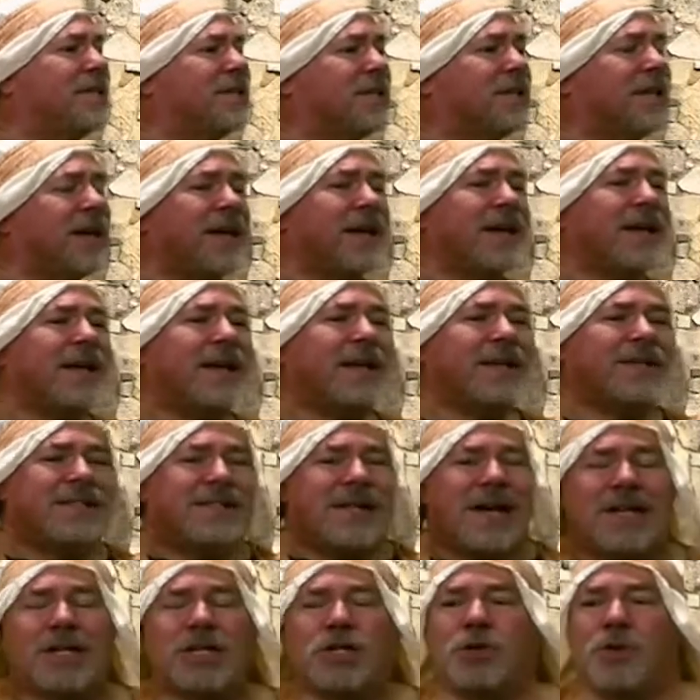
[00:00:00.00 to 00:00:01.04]
and, and
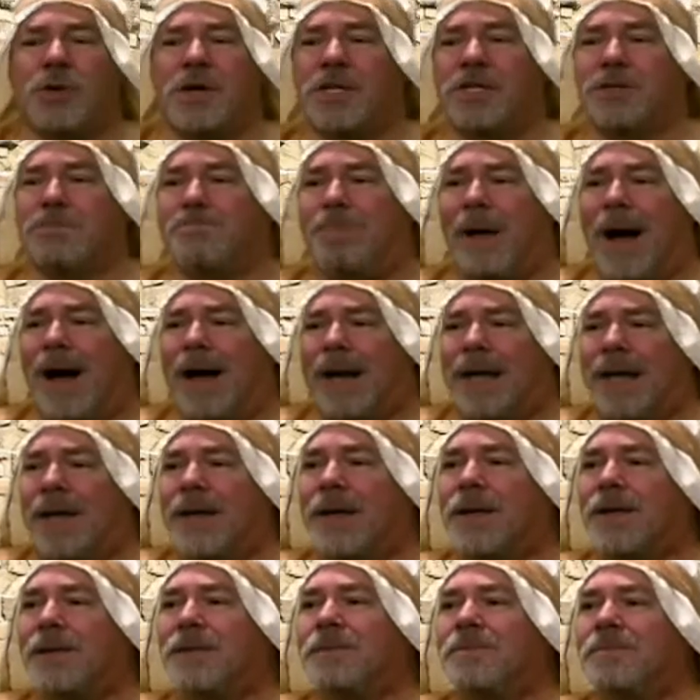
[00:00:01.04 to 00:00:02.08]
tend to his body.
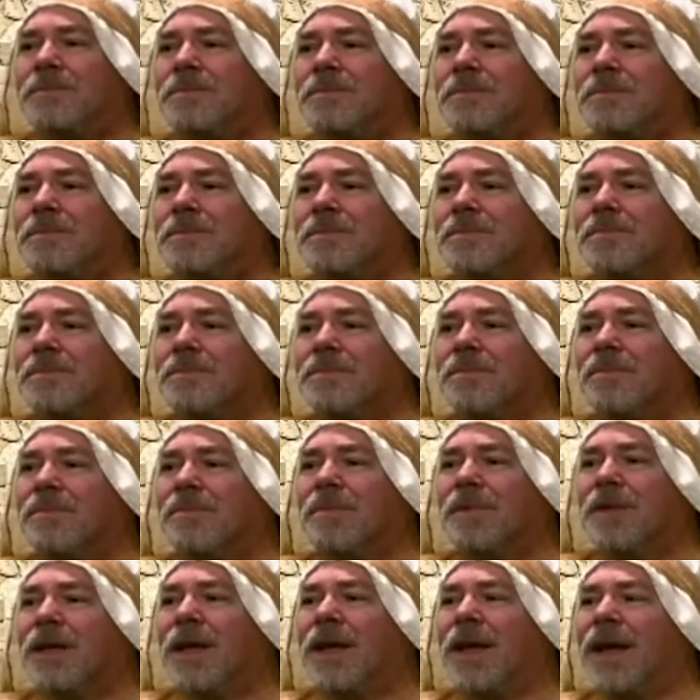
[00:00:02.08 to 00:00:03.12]

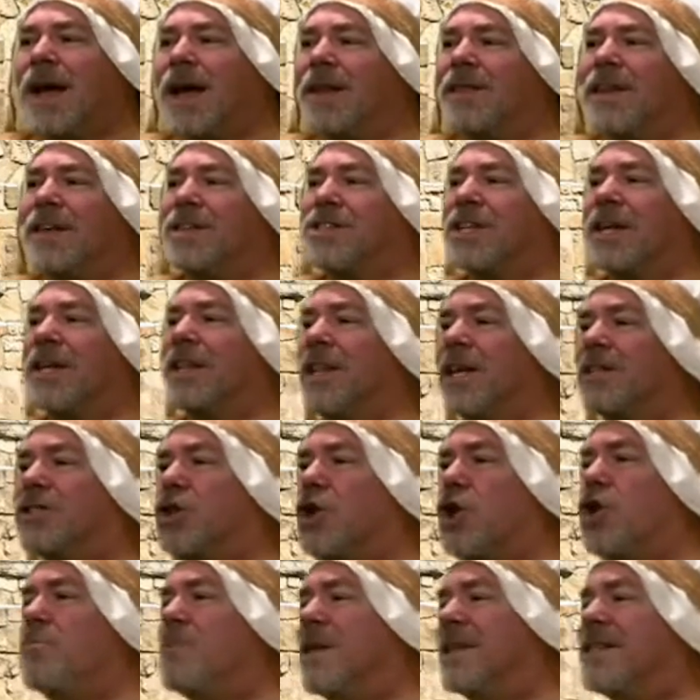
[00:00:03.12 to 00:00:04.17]
And they said, The
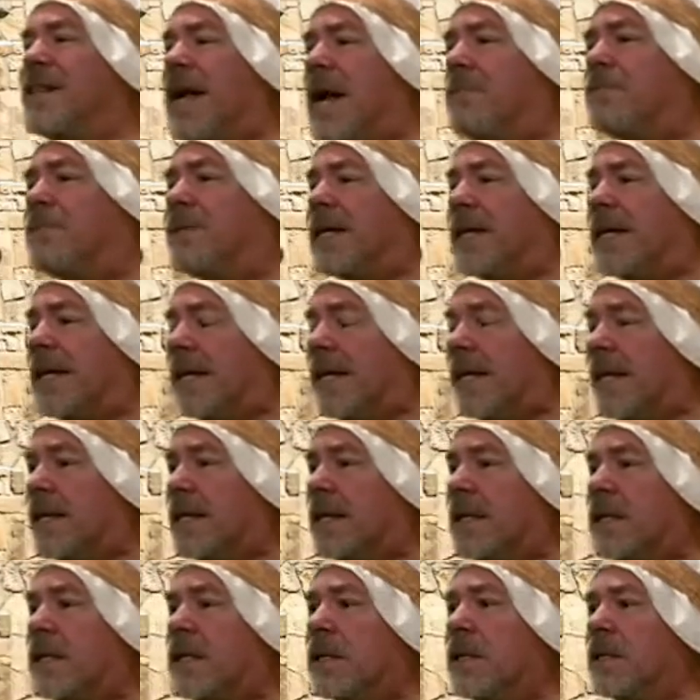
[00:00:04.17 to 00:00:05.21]
tomb is empty.
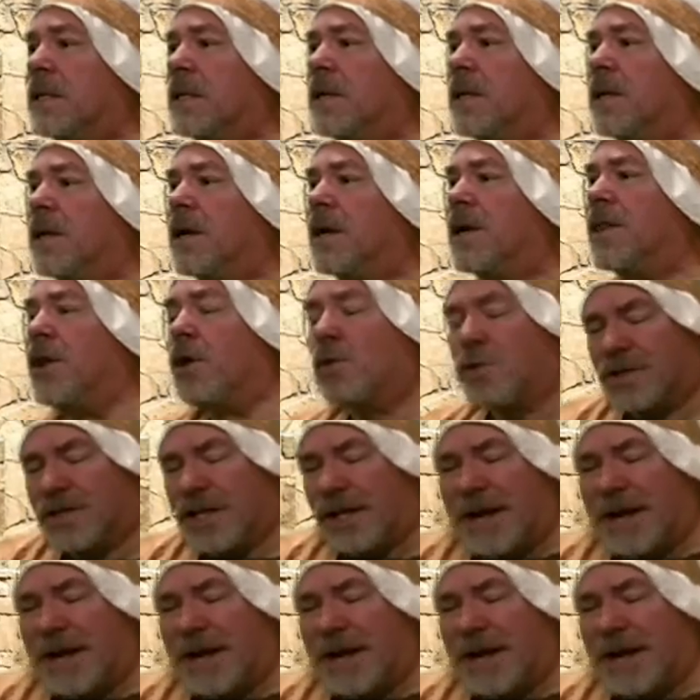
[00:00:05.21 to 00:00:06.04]
There was an